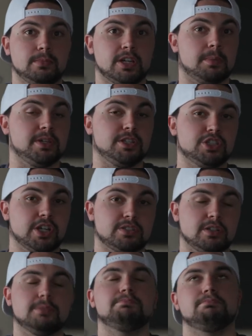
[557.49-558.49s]
can be
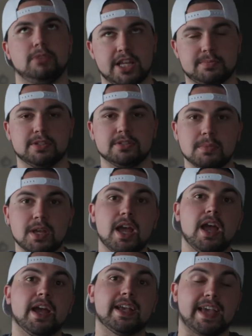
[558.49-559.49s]
just, lesbians,
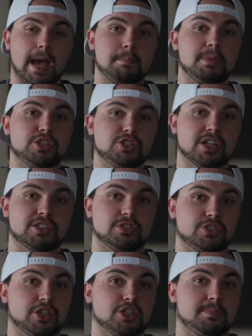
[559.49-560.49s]
can be just
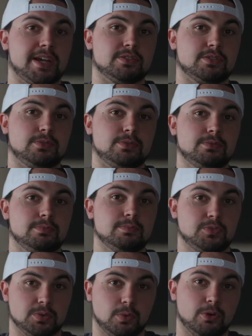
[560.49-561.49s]
as judgmental
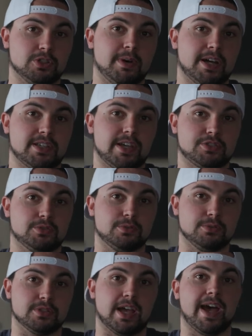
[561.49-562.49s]
towards
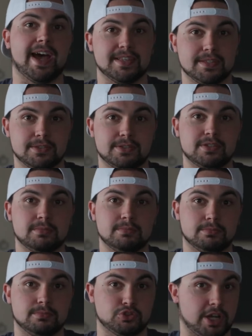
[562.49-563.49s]
bisexuals as
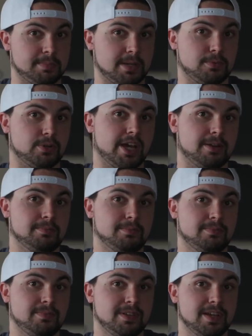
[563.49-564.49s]
straight people can.
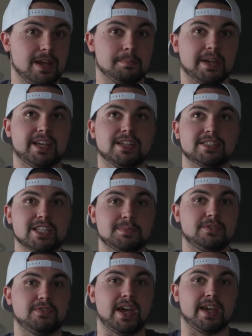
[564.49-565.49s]
Because let's
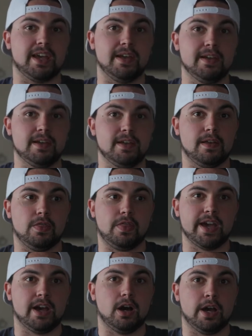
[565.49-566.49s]
be fair here,
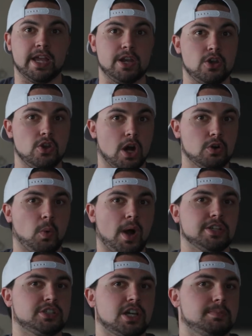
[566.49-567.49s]
they are in no
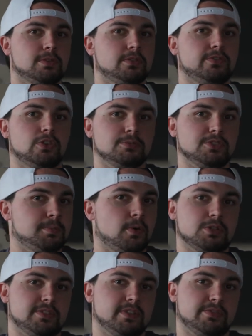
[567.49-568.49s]
way, shape or form
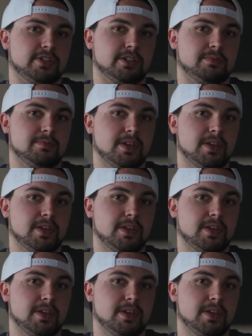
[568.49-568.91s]
supportive of her.